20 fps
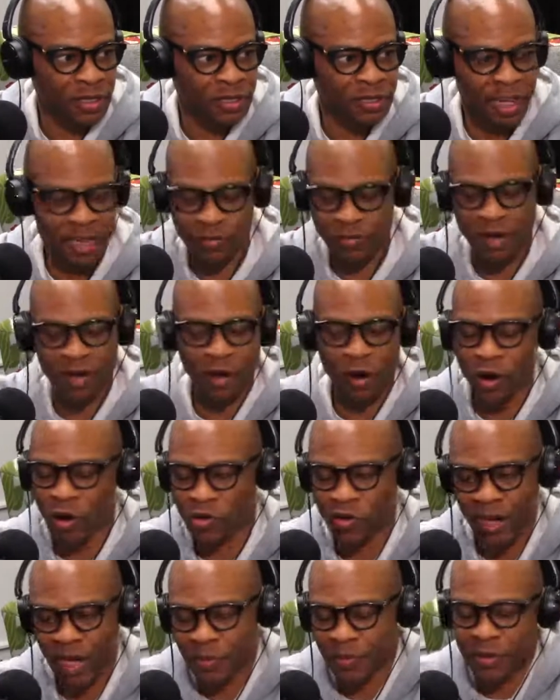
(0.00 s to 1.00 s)
That's why the whole
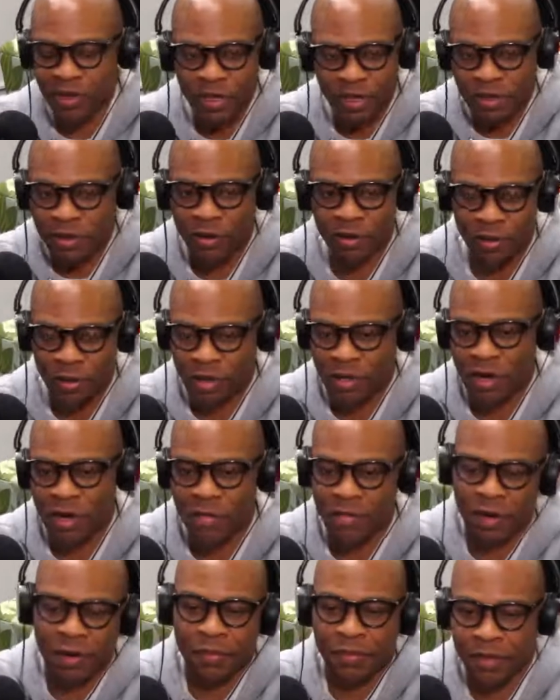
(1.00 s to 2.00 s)
neighborhood don't
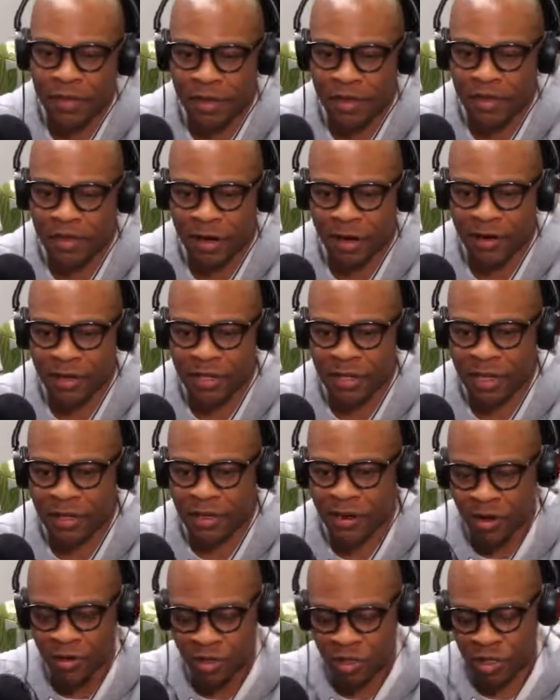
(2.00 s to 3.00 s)
come up all together.
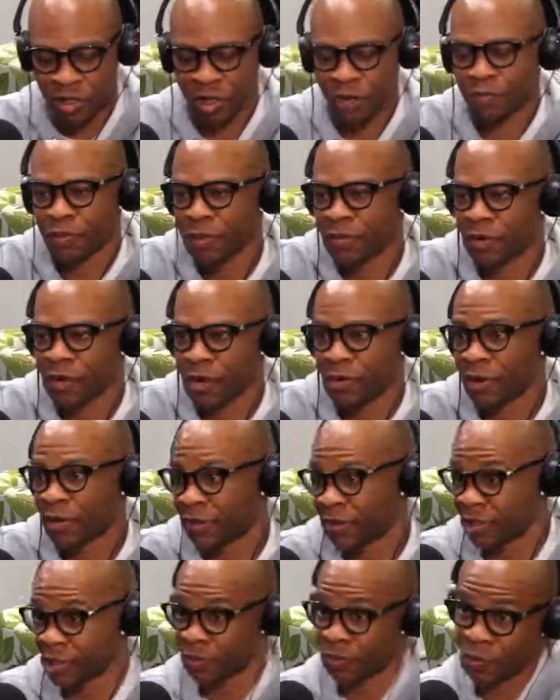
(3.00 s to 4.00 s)
Only certain people come up
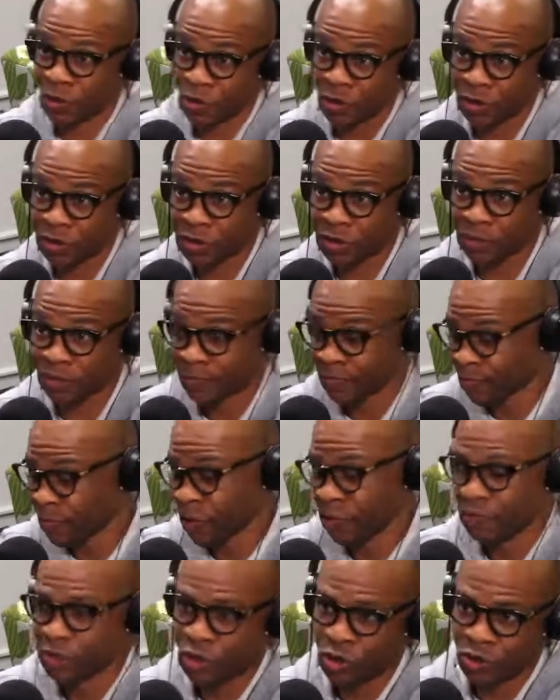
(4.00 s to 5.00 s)
in sports,
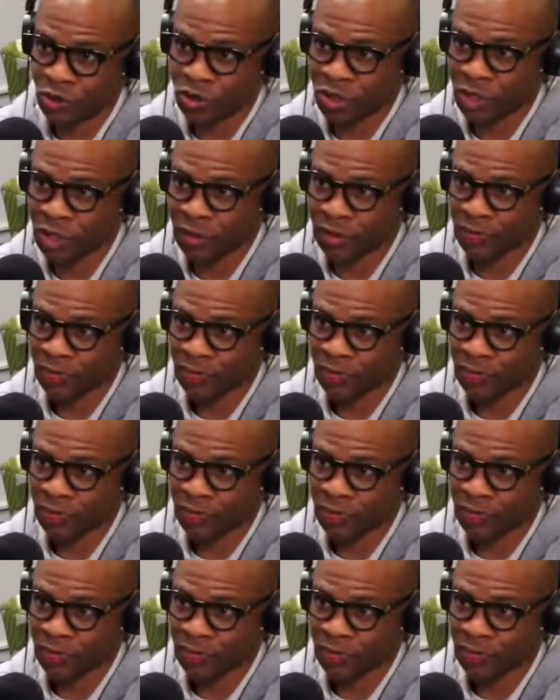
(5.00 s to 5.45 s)
music.